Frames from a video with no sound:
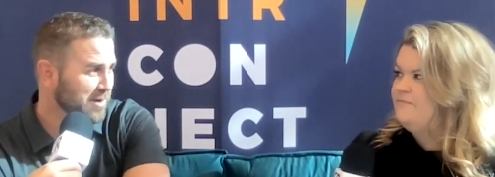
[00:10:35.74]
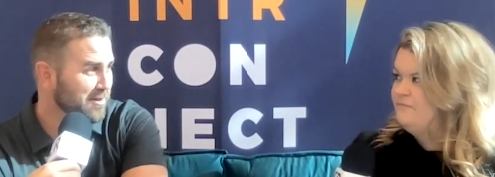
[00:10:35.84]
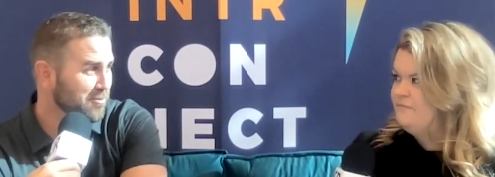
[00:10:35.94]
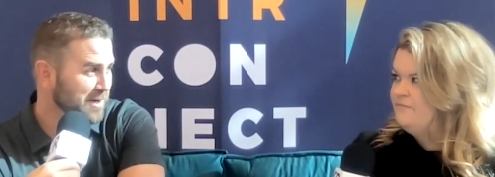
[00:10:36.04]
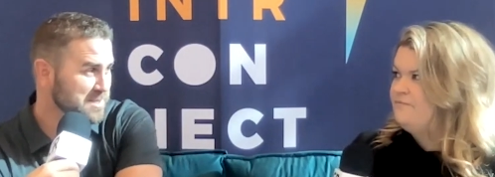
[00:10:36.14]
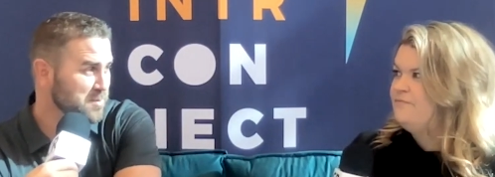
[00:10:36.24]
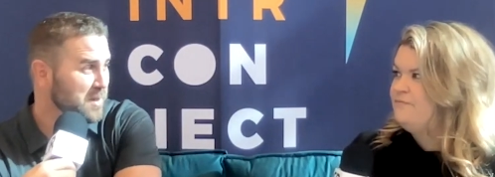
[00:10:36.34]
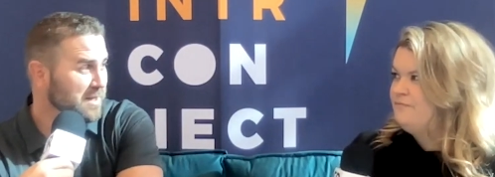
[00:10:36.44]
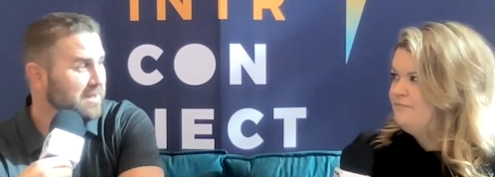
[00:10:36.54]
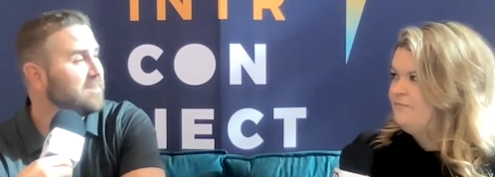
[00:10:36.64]
Speaker 1: would otherwise
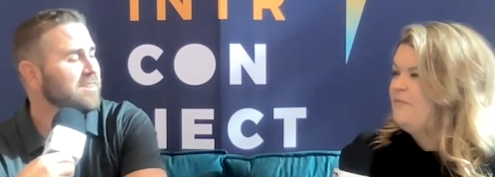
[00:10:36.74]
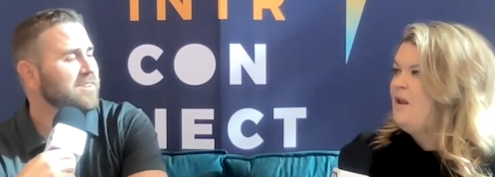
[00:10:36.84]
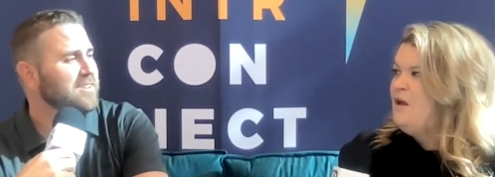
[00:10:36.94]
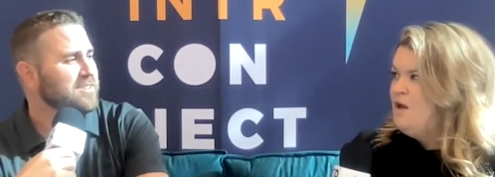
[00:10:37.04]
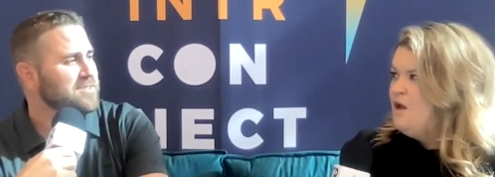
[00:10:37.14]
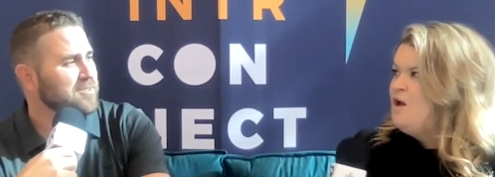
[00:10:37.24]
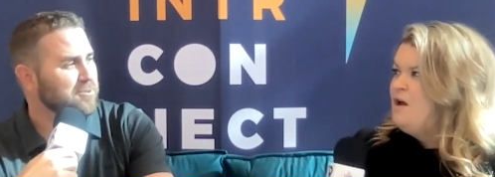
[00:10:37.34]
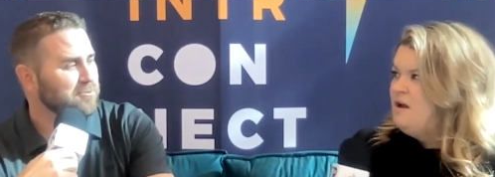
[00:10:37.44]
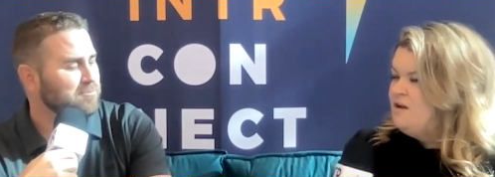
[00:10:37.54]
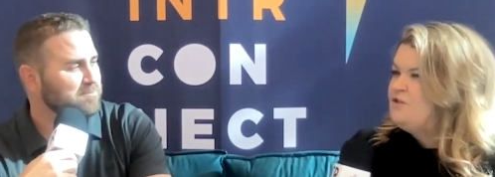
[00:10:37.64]
be.
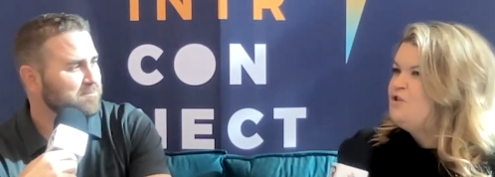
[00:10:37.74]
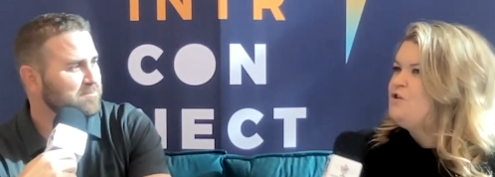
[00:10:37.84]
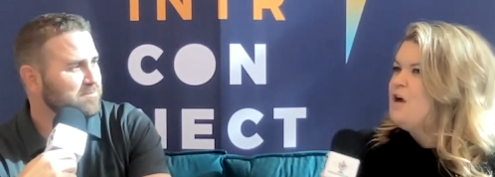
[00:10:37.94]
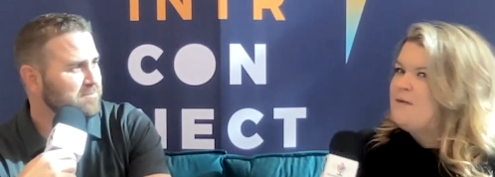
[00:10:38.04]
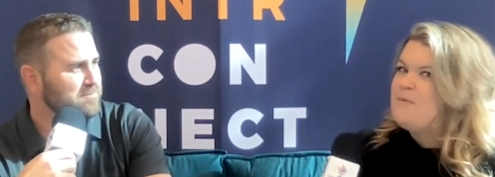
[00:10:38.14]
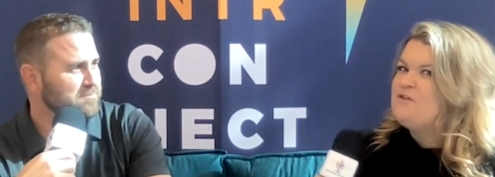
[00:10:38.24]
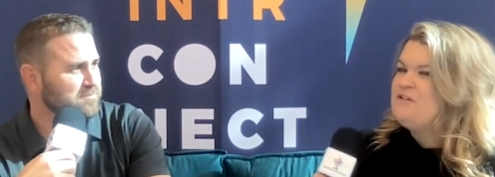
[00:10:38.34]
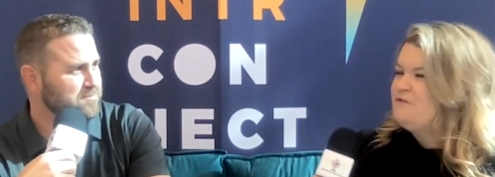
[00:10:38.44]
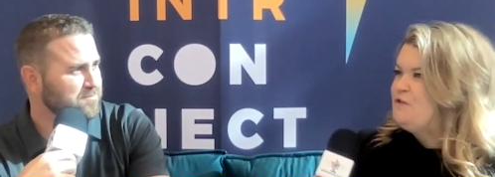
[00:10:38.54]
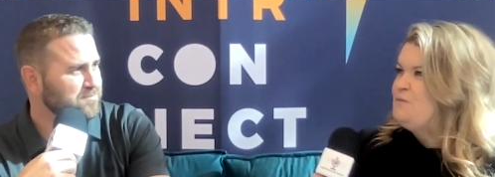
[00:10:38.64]
So,
Speaker 2: so talk about the
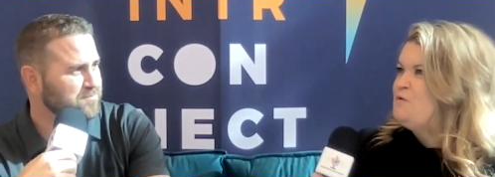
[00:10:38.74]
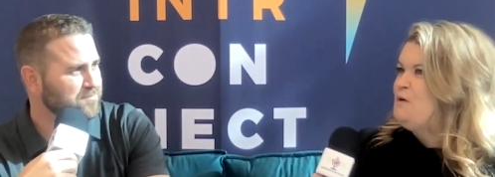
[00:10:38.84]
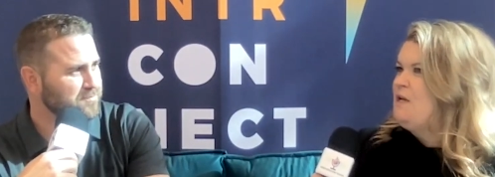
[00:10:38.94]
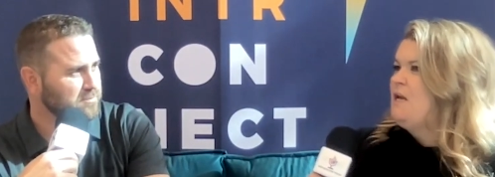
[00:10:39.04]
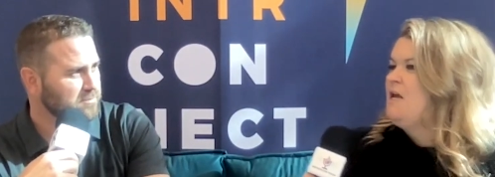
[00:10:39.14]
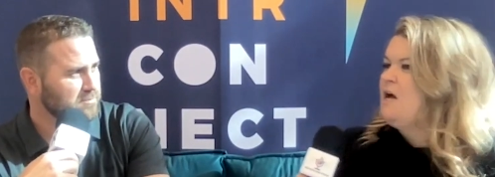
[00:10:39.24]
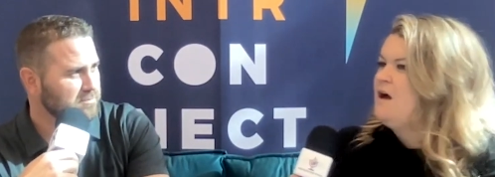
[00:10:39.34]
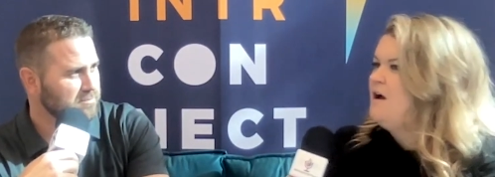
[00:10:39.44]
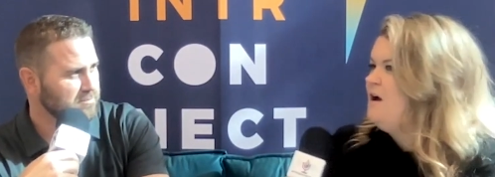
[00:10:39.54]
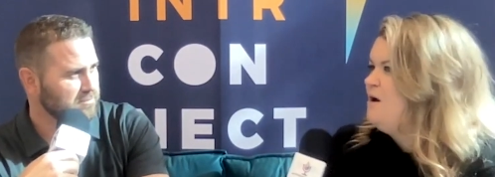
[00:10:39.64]
difference between
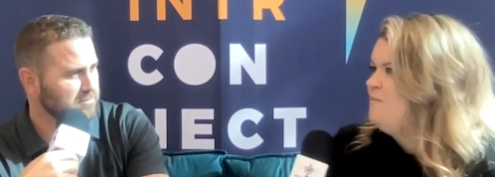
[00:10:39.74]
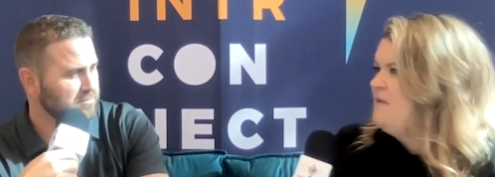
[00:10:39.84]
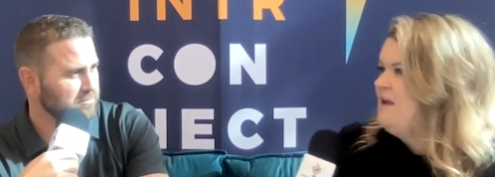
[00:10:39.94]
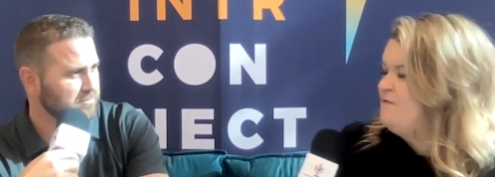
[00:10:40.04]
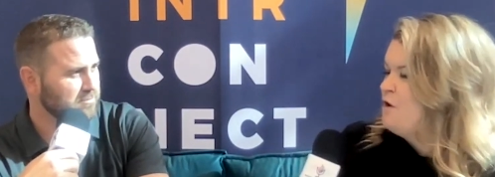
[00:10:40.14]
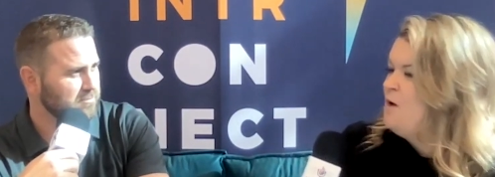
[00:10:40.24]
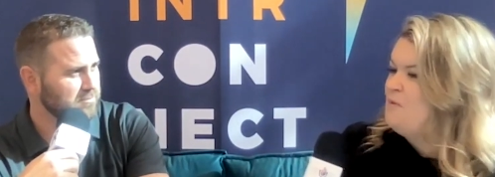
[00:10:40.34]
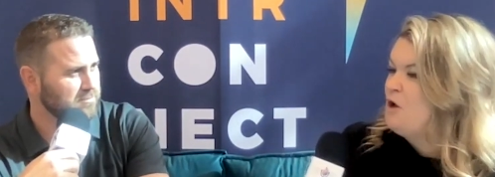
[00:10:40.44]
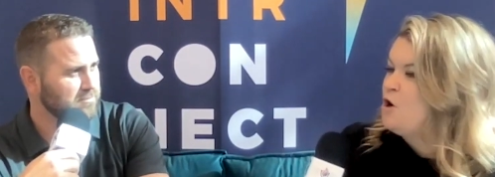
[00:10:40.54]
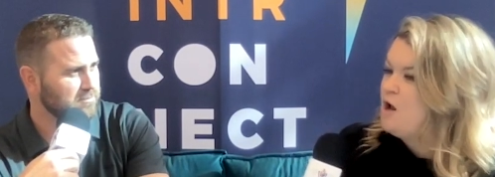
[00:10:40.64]
um, if you're
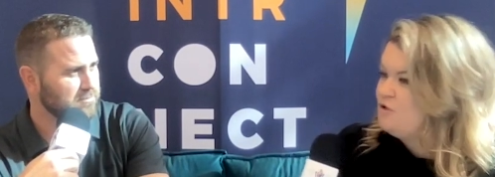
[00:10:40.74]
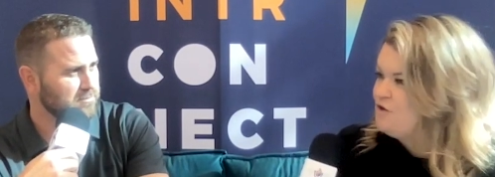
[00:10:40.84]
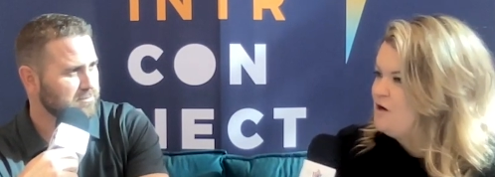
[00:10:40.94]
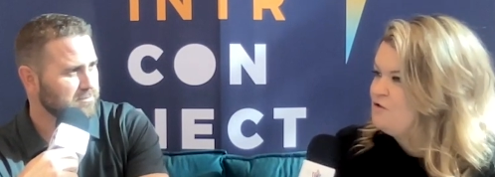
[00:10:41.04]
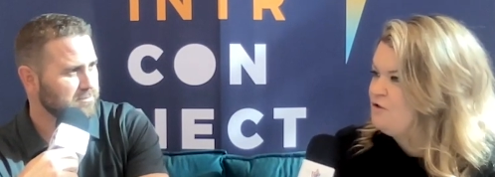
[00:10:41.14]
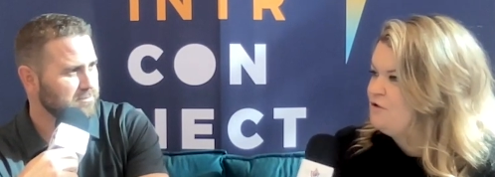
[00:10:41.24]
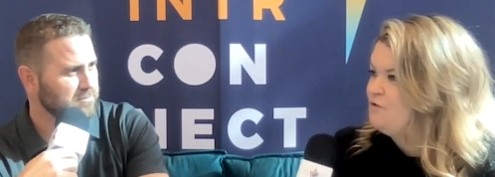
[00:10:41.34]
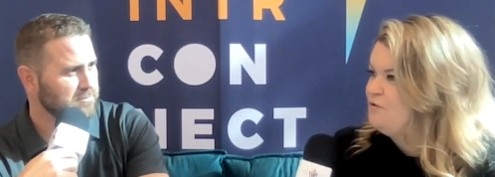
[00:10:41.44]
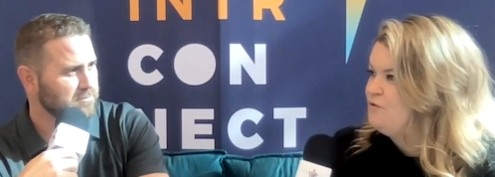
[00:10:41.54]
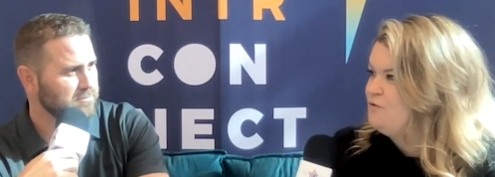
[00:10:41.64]
helping a contractor
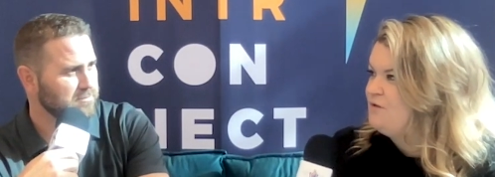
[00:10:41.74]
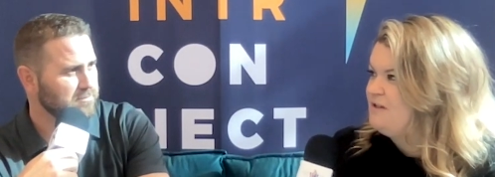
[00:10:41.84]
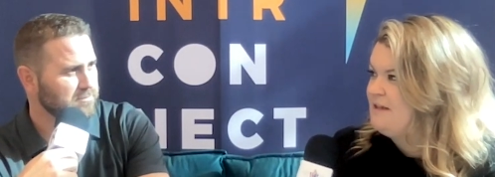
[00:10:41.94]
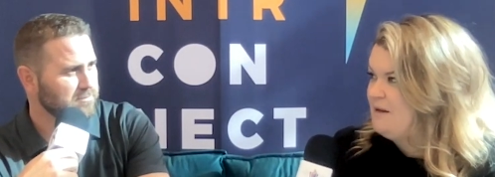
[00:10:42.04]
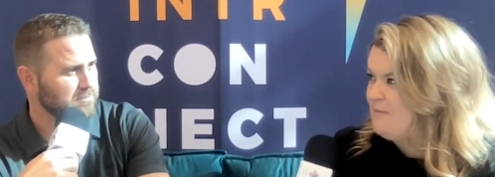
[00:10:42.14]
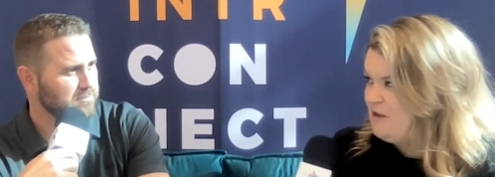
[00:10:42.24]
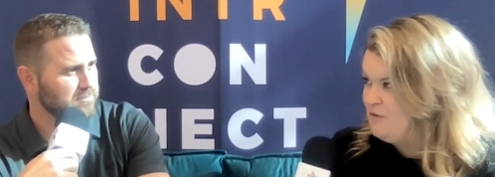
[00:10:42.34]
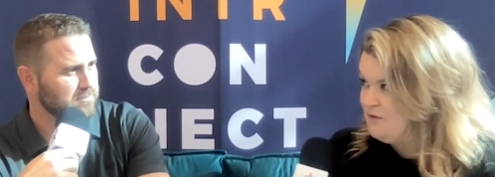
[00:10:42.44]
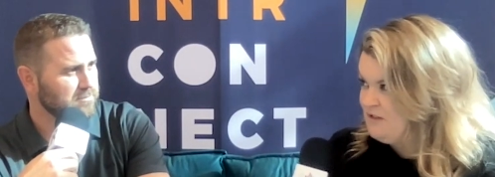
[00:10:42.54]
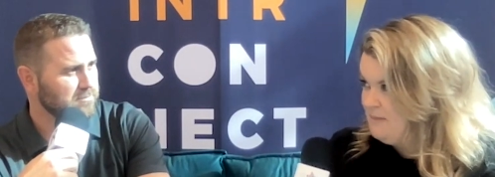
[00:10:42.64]
who is getting paid
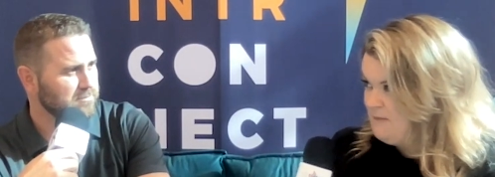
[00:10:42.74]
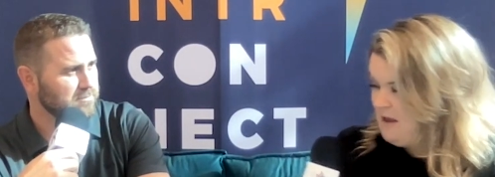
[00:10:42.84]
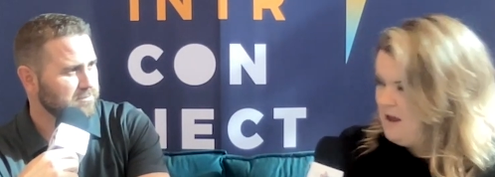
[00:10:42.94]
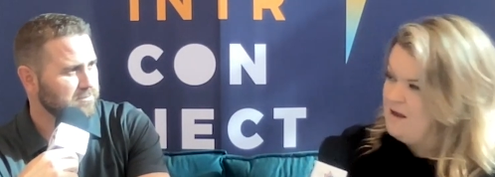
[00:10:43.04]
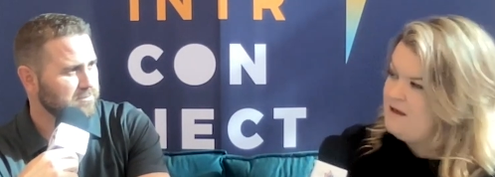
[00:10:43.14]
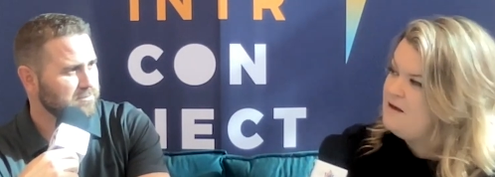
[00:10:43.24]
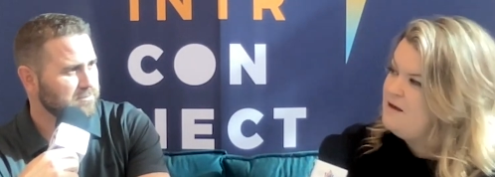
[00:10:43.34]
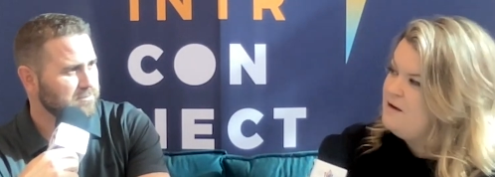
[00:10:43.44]
through a TPA